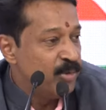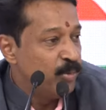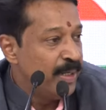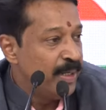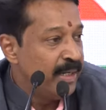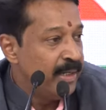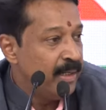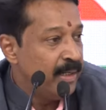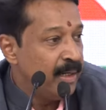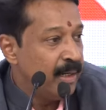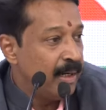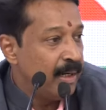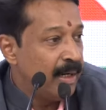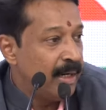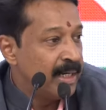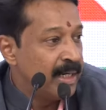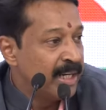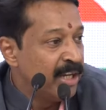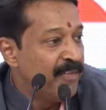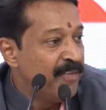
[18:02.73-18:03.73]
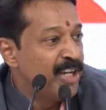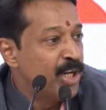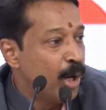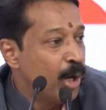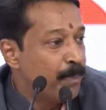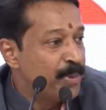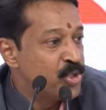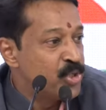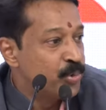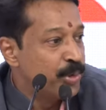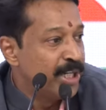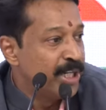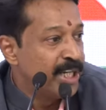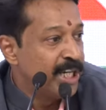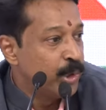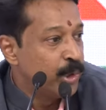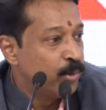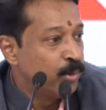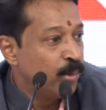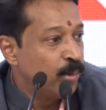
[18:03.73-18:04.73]
we are giving opportunity
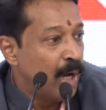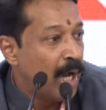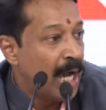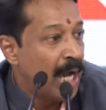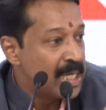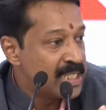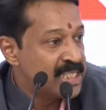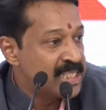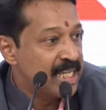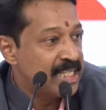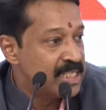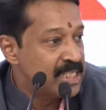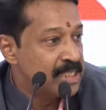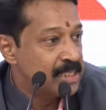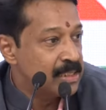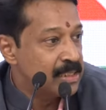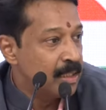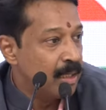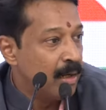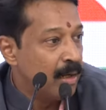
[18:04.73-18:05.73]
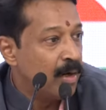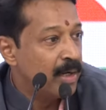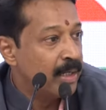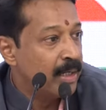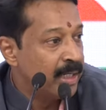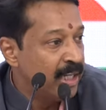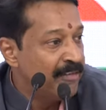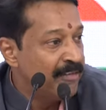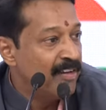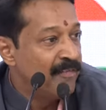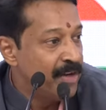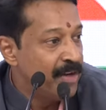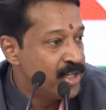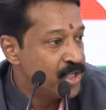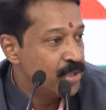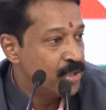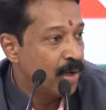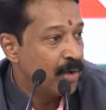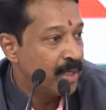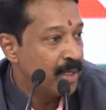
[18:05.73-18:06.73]
to ask us or give a
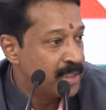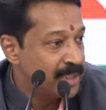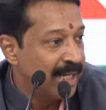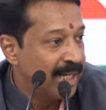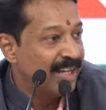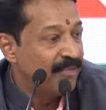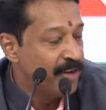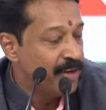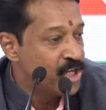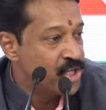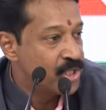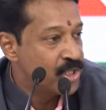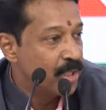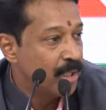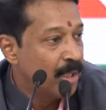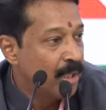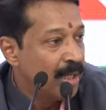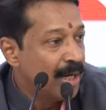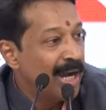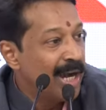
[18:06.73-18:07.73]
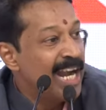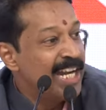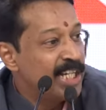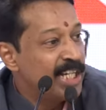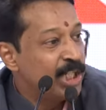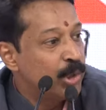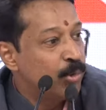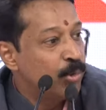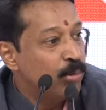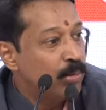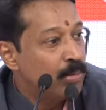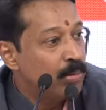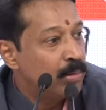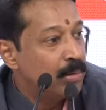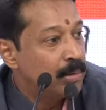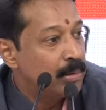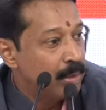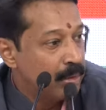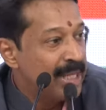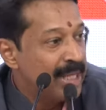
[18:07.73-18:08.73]
wish or tell a wish related to
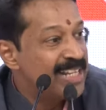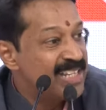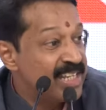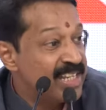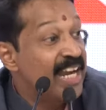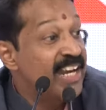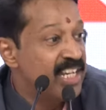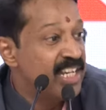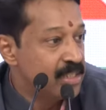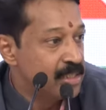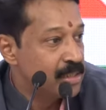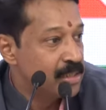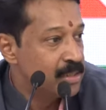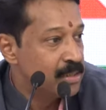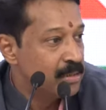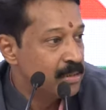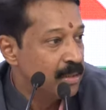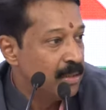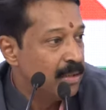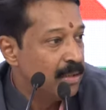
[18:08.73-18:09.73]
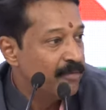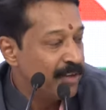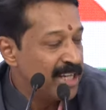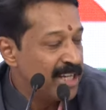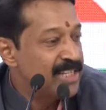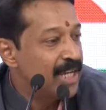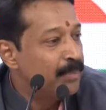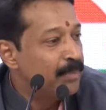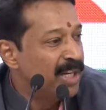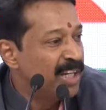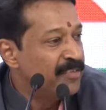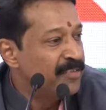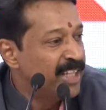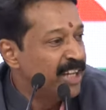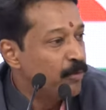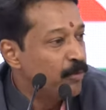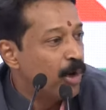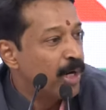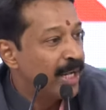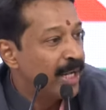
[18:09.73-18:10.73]
their studies. For example, if they
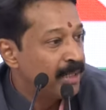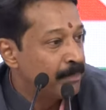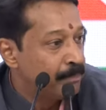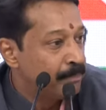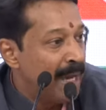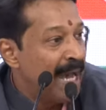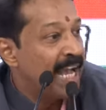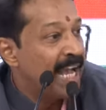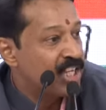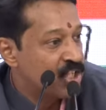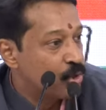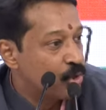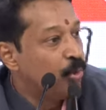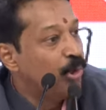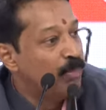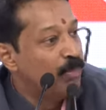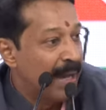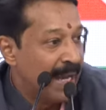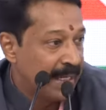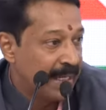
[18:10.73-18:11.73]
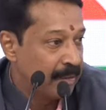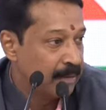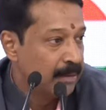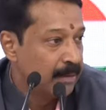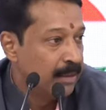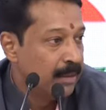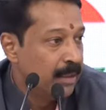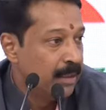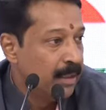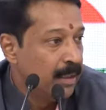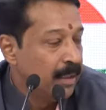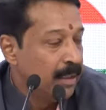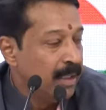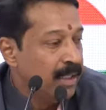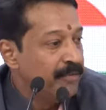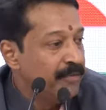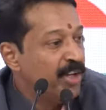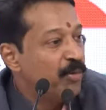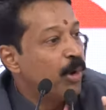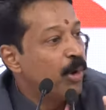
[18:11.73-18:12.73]
want a bag, school bag,
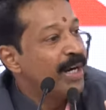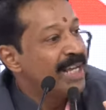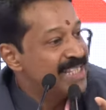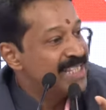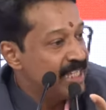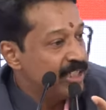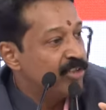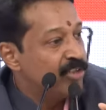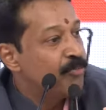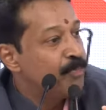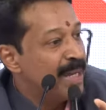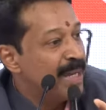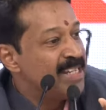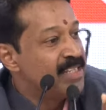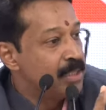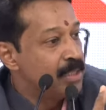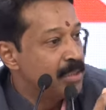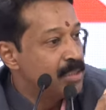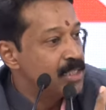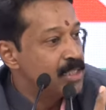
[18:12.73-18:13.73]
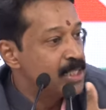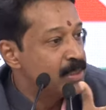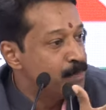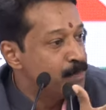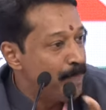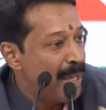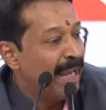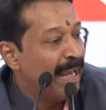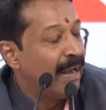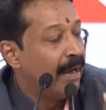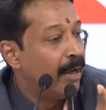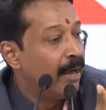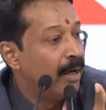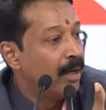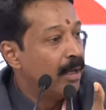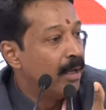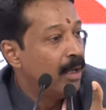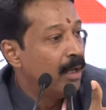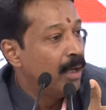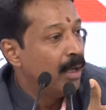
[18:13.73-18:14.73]
if they want a set of pencils, pen,
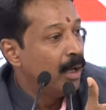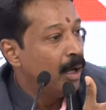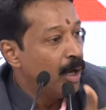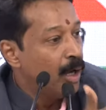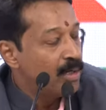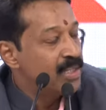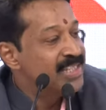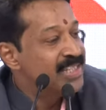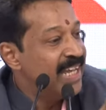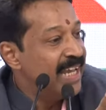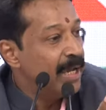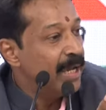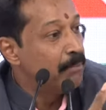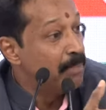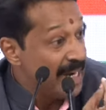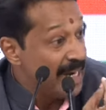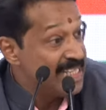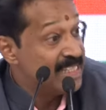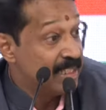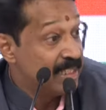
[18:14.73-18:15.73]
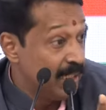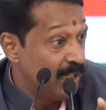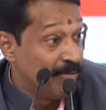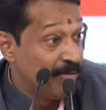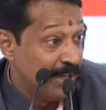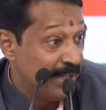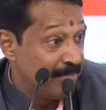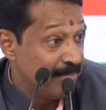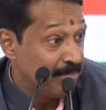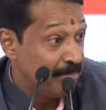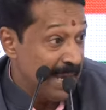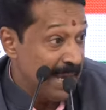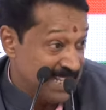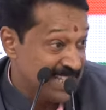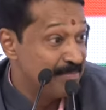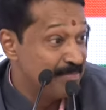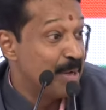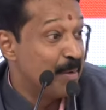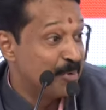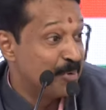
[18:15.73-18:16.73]
or say a bicycle even,
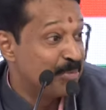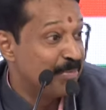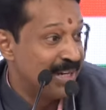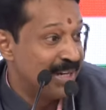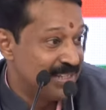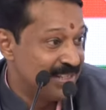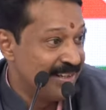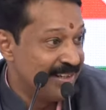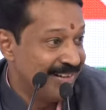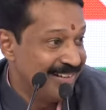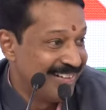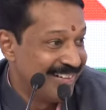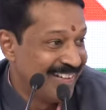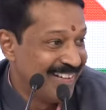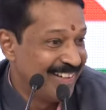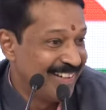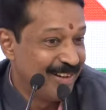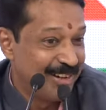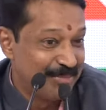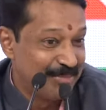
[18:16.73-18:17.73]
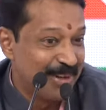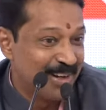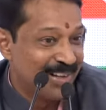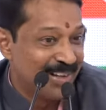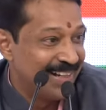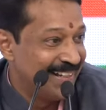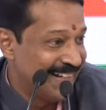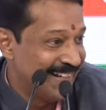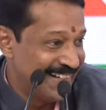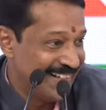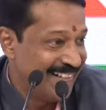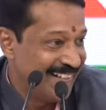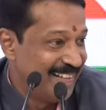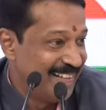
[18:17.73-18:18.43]
maximum up to bicycle, not more than that.